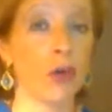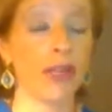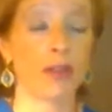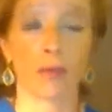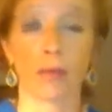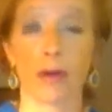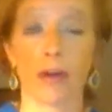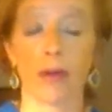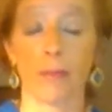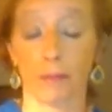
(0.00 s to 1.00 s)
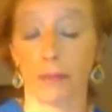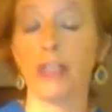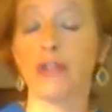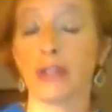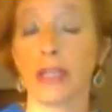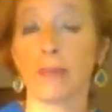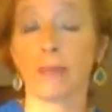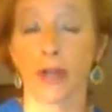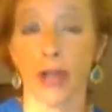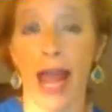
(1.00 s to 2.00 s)
usually
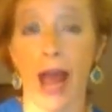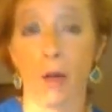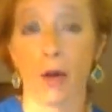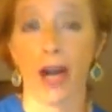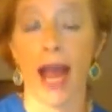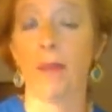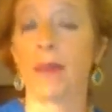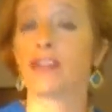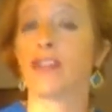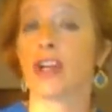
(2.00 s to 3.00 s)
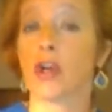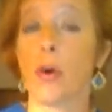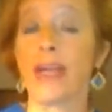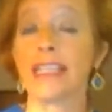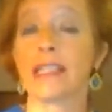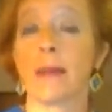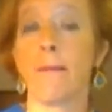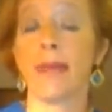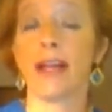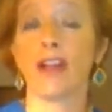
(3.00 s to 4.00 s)
per hour, how much they're going to
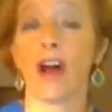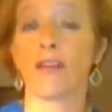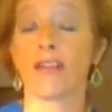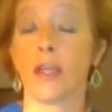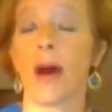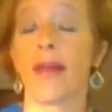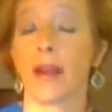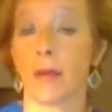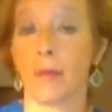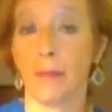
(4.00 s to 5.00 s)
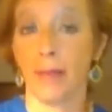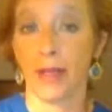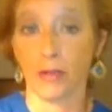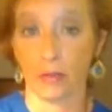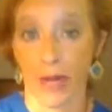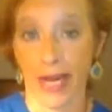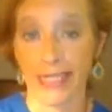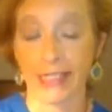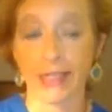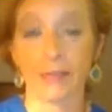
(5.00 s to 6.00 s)
bill off you on their bill
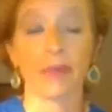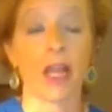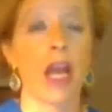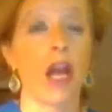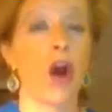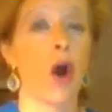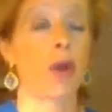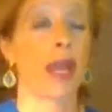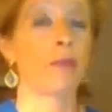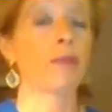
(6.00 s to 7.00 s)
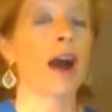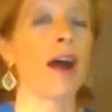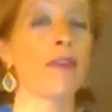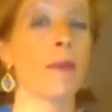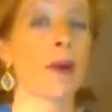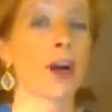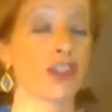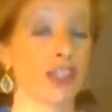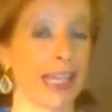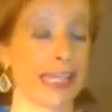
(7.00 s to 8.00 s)
rate. Okay, profit
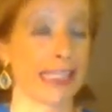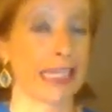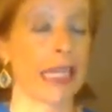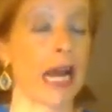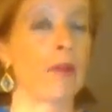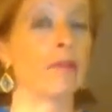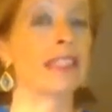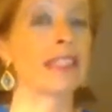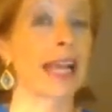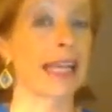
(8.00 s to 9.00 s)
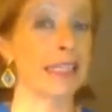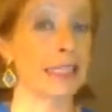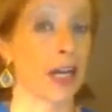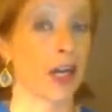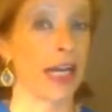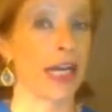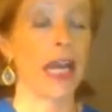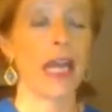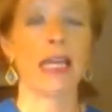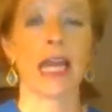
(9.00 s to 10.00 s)
margin, like I said, comes secondary.
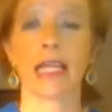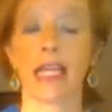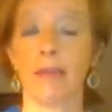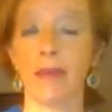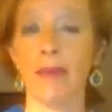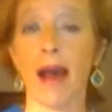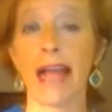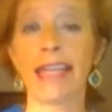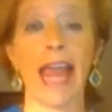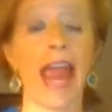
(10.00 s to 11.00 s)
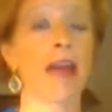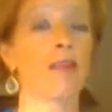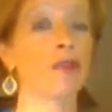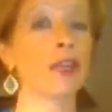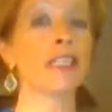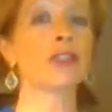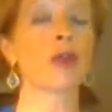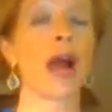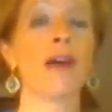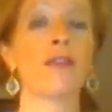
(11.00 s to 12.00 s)
Now keep in mind, every
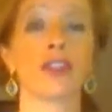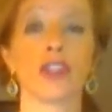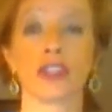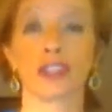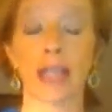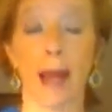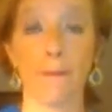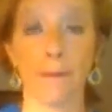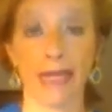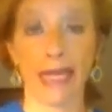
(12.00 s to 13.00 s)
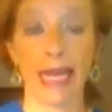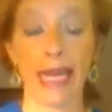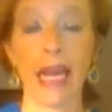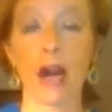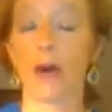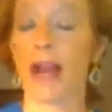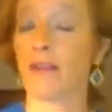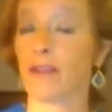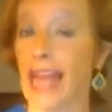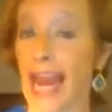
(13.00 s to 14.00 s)
travel nurse company or
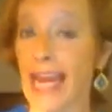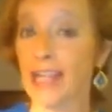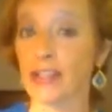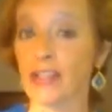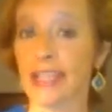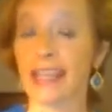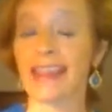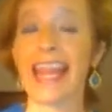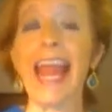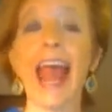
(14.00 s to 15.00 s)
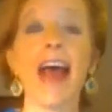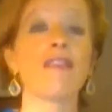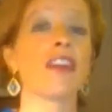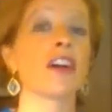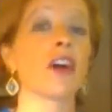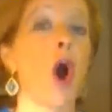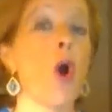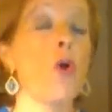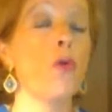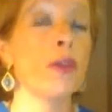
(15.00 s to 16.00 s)
every agency, they have their
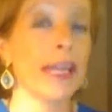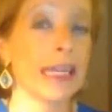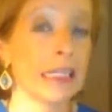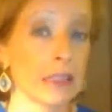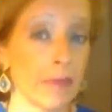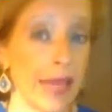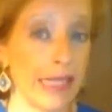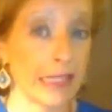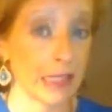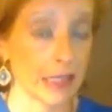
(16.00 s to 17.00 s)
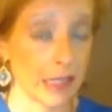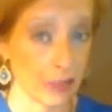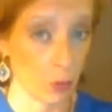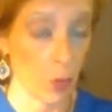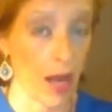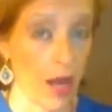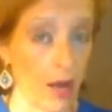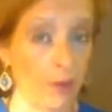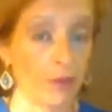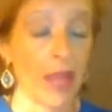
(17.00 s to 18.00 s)
own expenses as
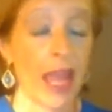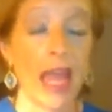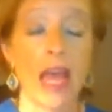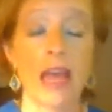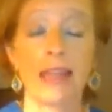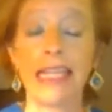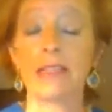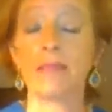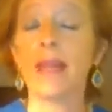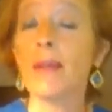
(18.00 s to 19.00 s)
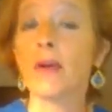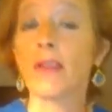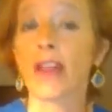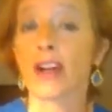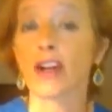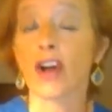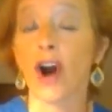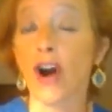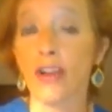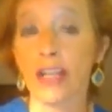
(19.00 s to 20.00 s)
well. These people that are
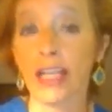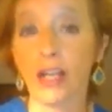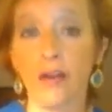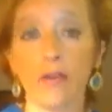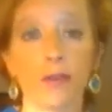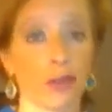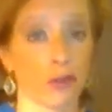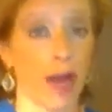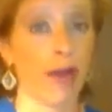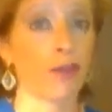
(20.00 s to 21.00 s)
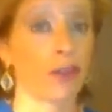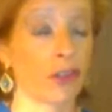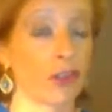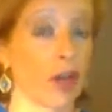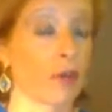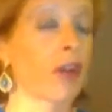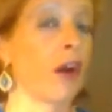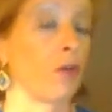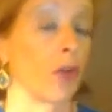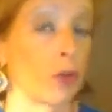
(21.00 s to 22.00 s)
calling you for travel nurse jobs,
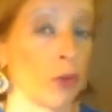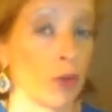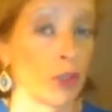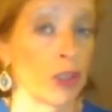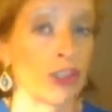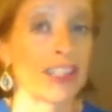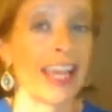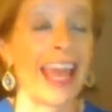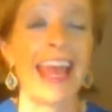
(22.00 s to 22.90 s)
called recruiters,